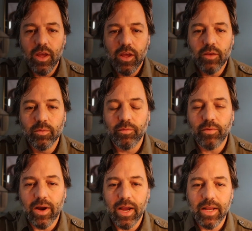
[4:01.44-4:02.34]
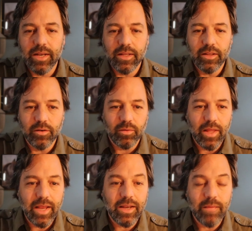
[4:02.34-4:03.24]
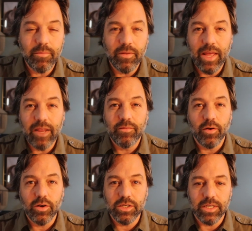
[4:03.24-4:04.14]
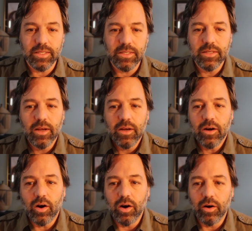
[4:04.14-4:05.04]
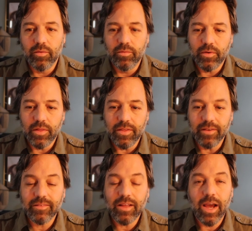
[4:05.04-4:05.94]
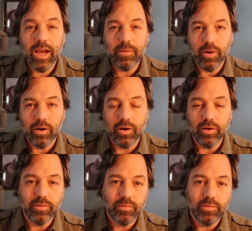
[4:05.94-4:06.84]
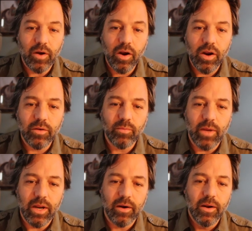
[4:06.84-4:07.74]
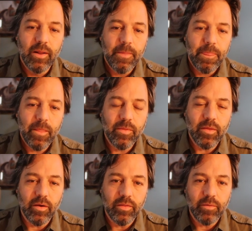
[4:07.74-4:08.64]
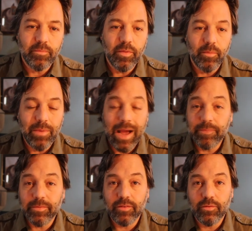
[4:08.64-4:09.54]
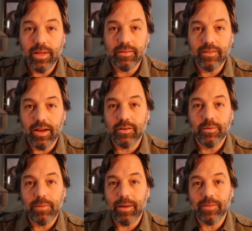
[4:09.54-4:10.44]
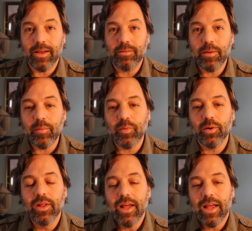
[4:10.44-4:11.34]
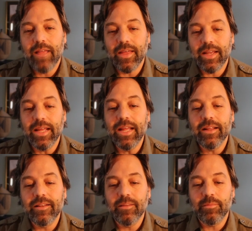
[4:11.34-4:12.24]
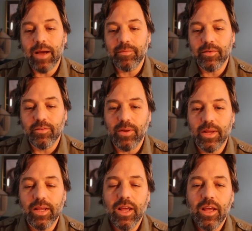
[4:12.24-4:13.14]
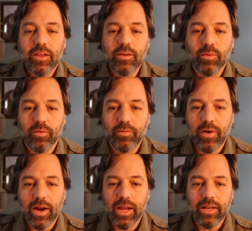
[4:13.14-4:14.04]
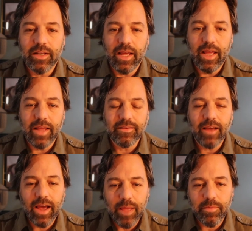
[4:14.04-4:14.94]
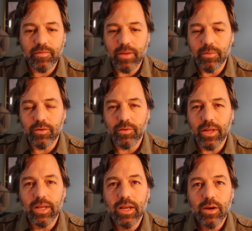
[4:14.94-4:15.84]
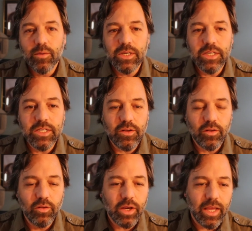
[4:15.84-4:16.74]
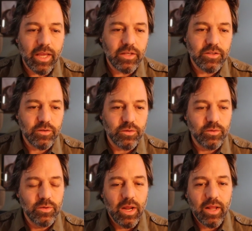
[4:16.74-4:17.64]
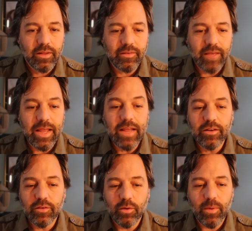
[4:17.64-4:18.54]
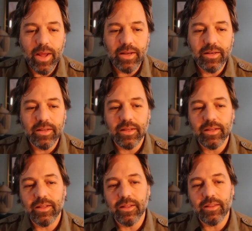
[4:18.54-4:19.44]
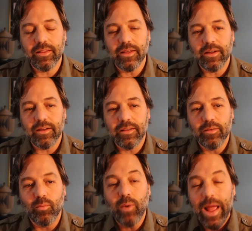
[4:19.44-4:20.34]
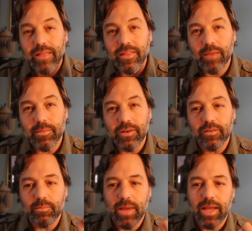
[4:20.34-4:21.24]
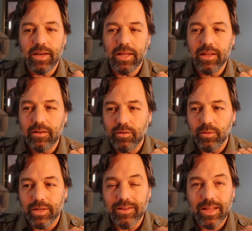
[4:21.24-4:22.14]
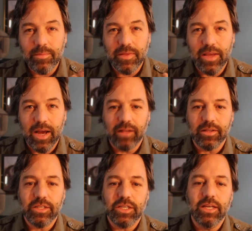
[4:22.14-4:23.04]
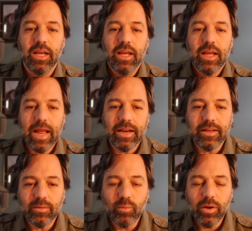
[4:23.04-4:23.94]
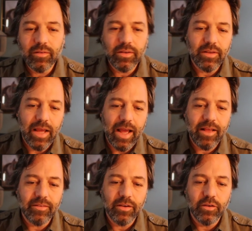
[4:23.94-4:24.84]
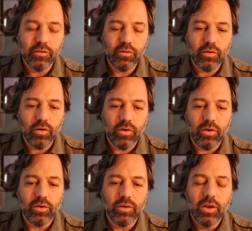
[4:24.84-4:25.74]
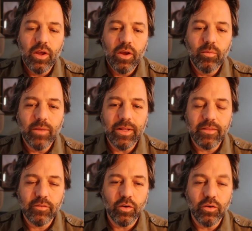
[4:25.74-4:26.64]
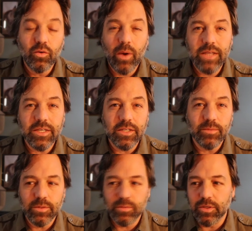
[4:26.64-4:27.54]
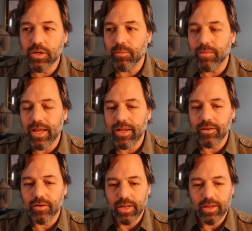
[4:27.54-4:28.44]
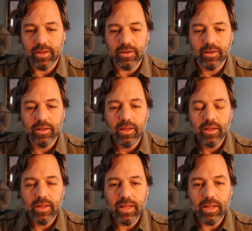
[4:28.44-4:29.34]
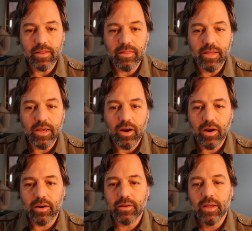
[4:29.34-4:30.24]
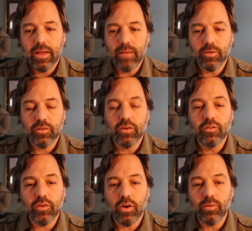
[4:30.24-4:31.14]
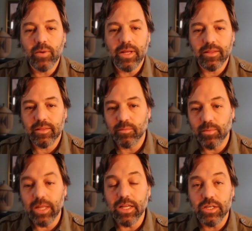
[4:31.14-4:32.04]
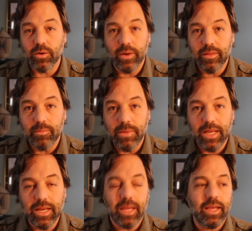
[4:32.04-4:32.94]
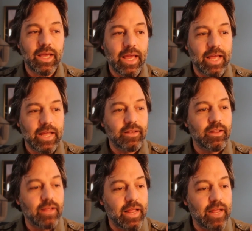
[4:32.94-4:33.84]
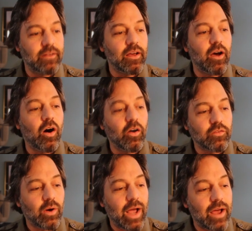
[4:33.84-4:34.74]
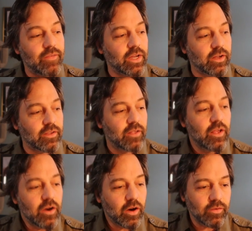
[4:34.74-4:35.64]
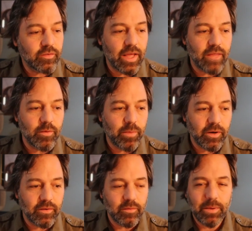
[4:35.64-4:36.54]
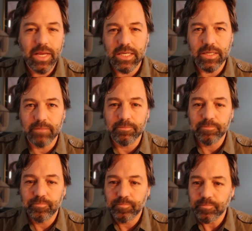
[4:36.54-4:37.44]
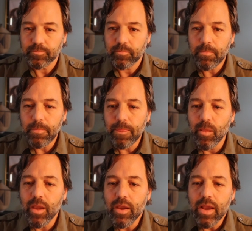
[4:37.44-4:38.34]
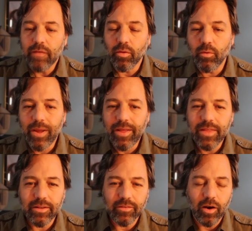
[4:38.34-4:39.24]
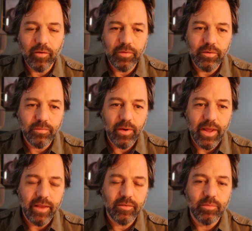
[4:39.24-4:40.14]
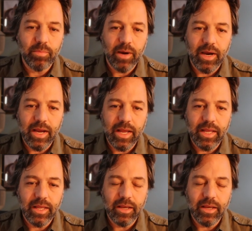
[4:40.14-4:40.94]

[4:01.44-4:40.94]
you will find, you know, late versions of this type of art where the baptistry is there to baptize people. And then in the baptistry, you will find a type of imagery which is looking to, let's say, integrate the way the image is made into a deep theology, and it wasn't as concerned with certain questions which would come later in the art. It was concerned with really showing the meaning and also having us understand the participation. And so the way that it's often phrased by